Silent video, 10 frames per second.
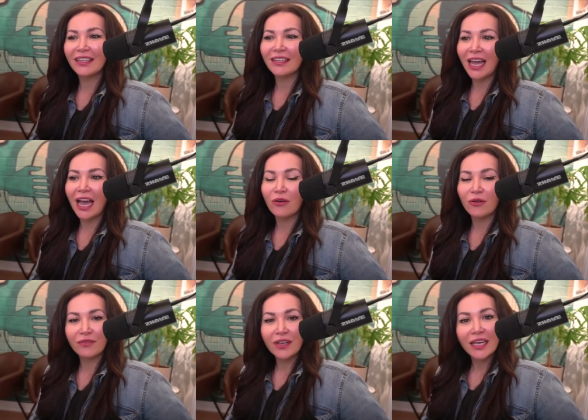And
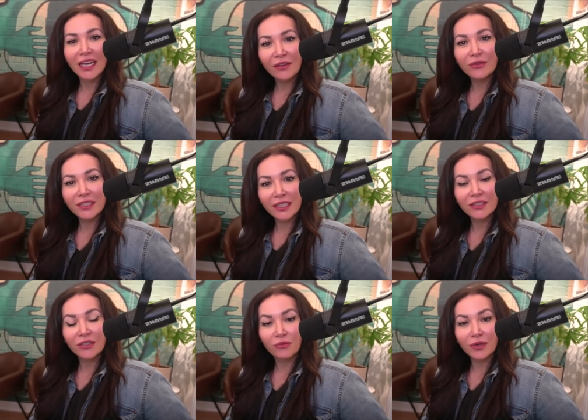now and those
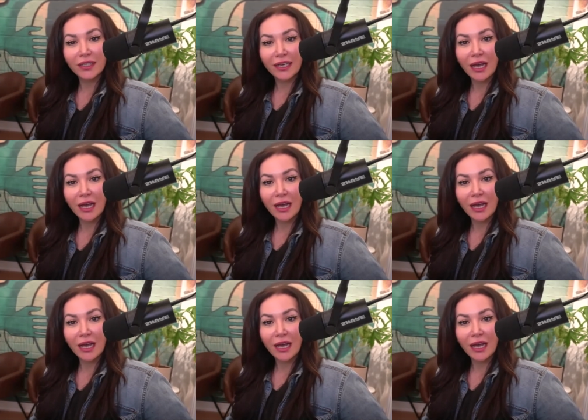things are really